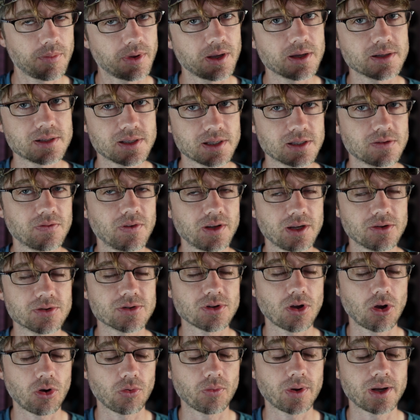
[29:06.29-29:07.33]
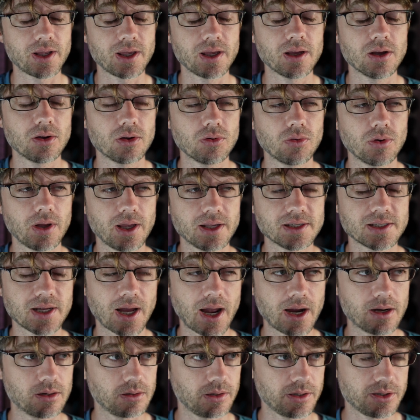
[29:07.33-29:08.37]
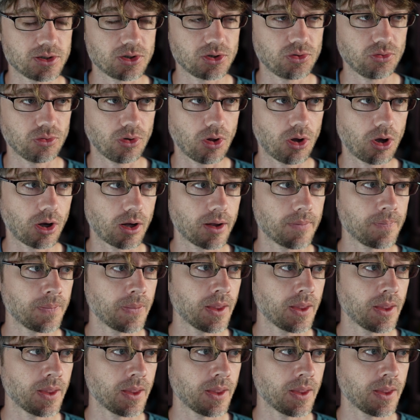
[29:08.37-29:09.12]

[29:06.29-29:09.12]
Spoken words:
because this video is already entirely too long.